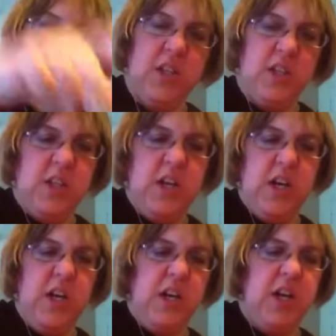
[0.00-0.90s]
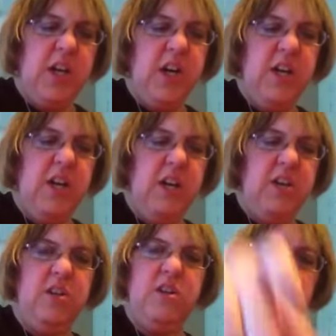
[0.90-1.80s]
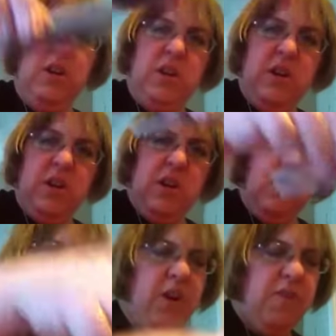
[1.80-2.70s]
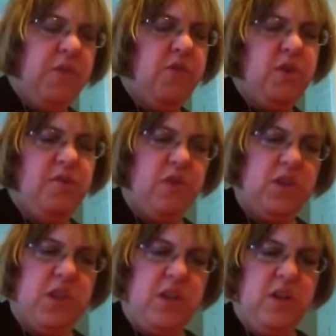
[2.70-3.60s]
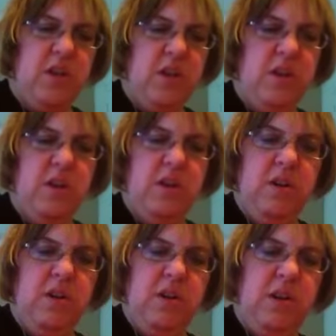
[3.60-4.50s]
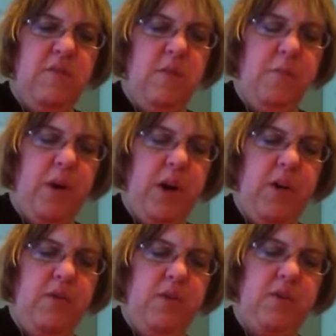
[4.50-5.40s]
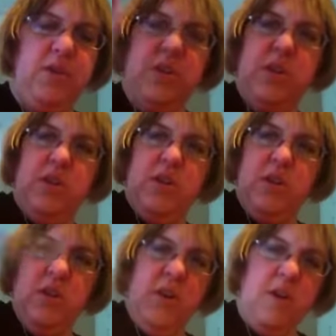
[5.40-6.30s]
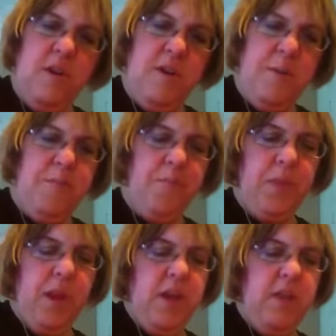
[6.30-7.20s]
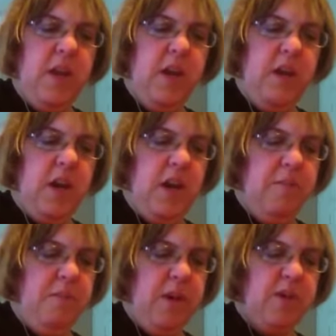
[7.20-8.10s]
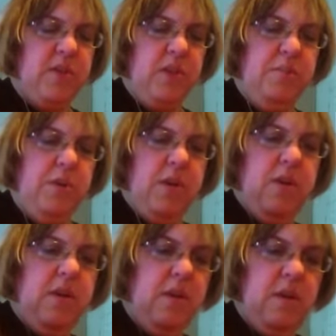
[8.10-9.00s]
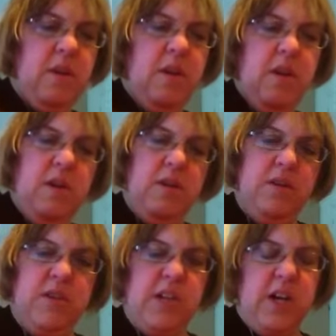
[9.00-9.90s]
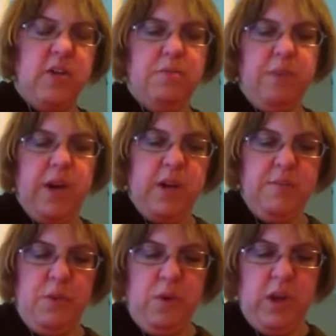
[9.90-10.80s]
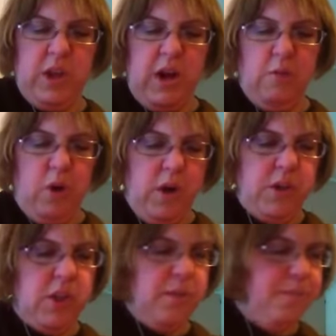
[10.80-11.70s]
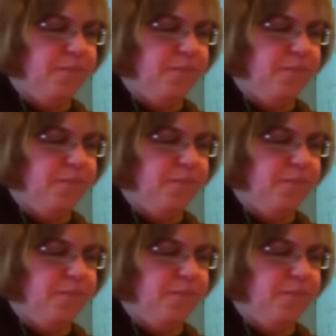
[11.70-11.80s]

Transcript: I cut it into quite a few different piles. And then I mix them, stack them back up the way that I want.